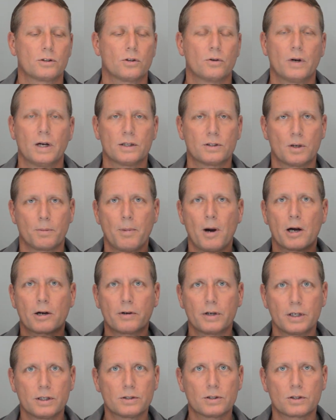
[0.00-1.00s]
So as
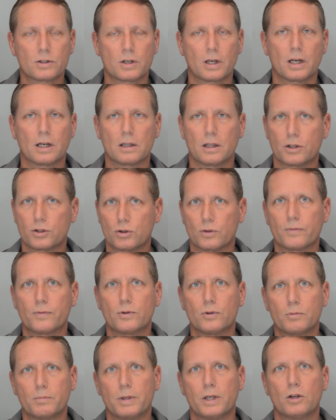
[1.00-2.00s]
Hippocrates has said, let your
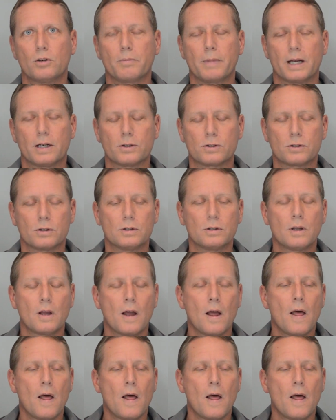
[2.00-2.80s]
food be your medicine.